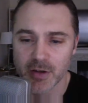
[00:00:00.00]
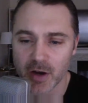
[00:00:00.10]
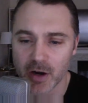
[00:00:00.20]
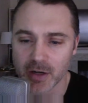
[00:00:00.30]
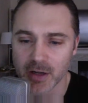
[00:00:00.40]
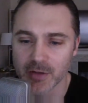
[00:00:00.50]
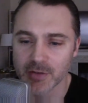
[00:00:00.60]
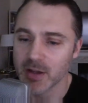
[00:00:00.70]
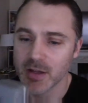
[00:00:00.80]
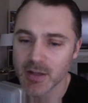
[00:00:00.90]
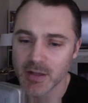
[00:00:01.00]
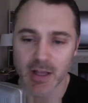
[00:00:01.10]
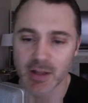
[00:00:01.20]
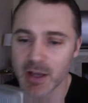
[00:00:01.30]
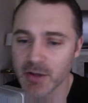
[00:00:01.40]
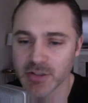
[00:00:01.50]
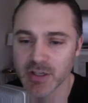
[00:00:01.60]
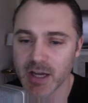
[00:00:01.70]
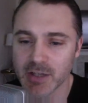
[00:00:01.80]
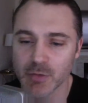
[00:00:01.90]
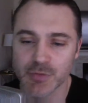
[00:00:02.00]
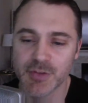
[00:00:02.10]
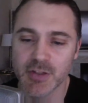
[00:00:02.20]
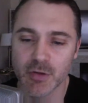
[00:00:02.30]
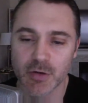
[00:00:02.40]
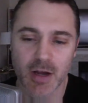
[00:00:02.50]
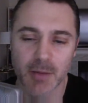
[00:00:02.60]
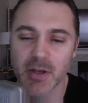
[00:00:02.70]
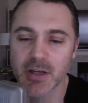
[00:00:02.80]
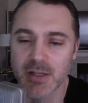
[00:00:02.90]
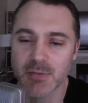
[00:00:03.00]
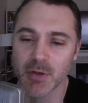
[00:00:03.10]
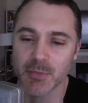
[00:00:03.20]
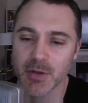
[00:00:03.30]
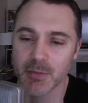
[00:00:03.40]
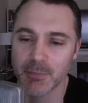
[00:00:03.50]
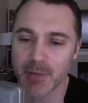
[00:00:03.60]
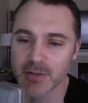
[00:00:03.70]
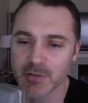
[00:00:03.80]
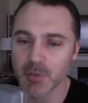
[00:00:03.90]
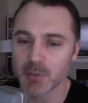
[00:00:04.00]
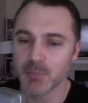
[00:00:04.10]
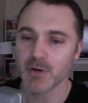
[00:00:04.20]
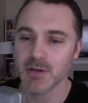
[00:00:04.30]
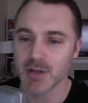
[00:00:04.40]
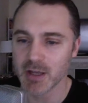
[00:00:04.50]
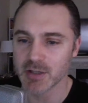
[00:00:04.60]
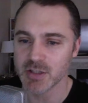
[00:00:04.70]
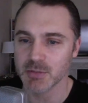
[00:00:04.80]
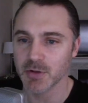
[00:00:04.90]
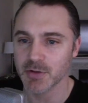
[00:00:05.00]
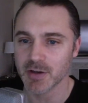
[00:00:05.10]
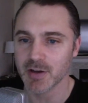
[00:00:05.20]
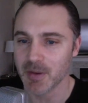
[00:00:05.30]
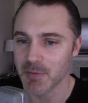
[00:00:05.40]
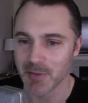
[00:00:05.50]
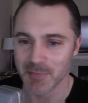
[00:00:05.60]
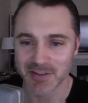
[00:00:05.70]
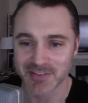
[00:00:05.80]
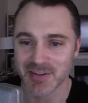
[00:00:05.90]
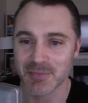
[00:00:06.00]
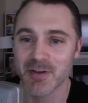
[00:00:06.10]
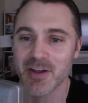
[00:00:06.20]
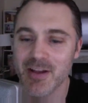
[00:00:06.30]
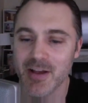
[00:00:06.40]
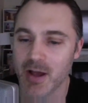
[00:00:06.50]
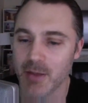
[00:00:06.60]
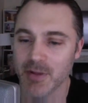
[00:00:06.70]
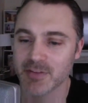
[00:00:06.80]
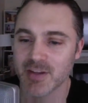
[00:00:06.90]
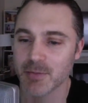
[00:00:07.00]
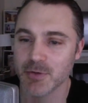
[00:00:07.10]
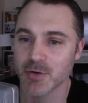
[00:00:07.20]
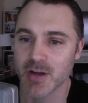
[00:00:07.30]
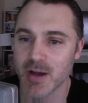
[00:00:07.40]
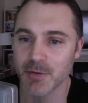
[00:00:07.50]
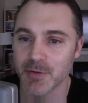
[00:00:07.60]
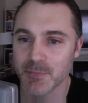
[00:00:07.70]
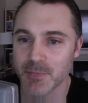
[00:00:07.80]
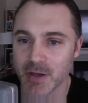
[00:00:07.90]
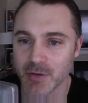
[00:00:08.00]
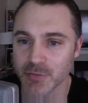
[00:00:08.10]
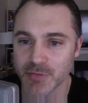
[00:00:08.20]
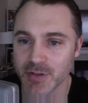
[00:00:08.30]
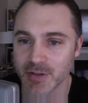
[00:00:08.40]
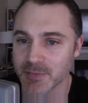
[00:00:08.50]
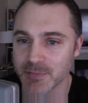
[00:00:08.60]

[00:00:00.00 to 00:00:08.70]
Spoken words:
All right, guys. Caliology, I don't see your comment. Email me at basketballbrain@gmail.com. I'm not skipping your comment. I don't see it.